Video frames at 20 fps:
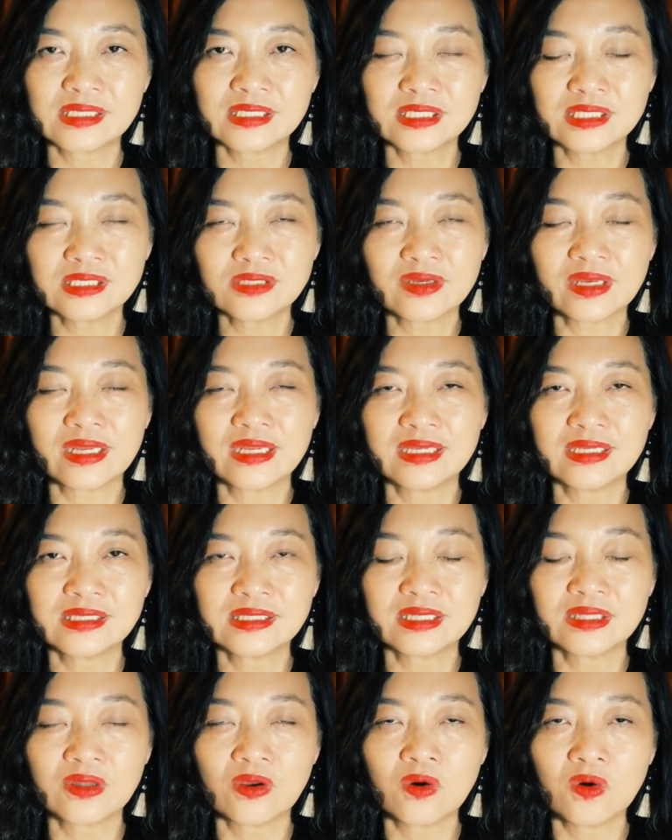you can listen
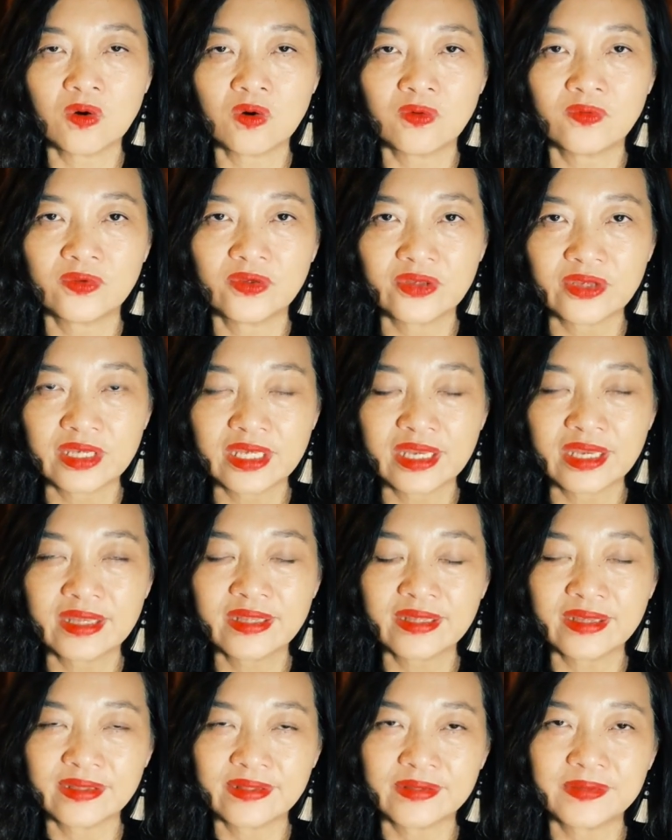all over again
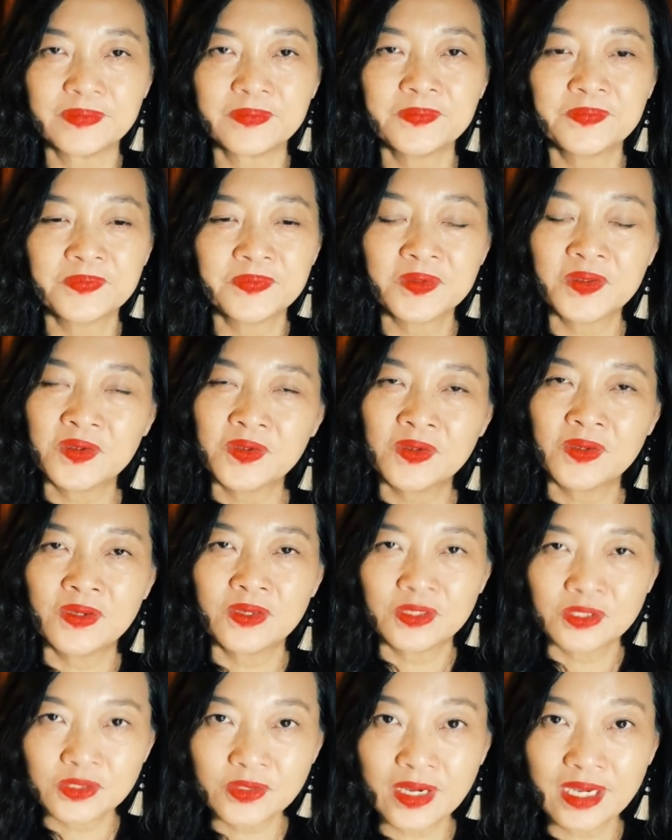and then
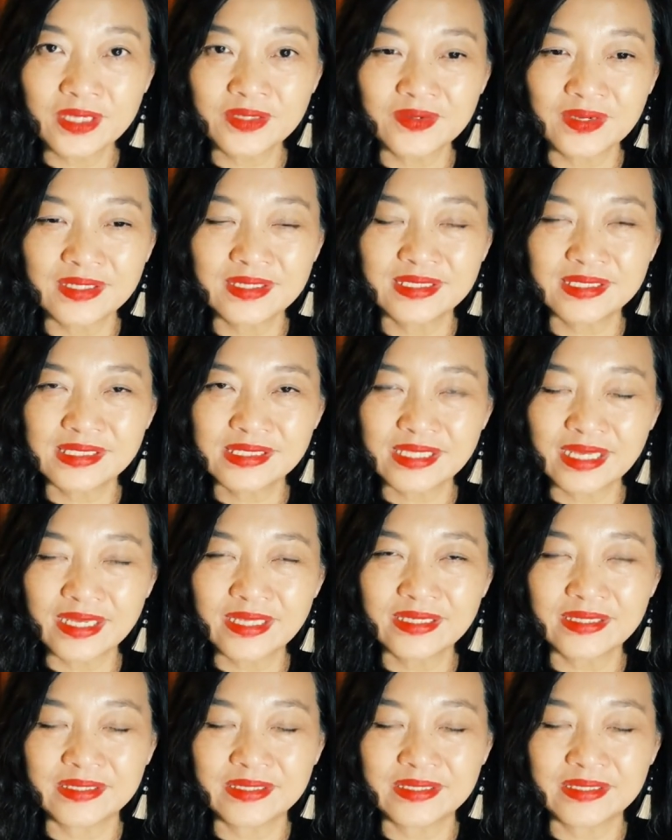try to understand it.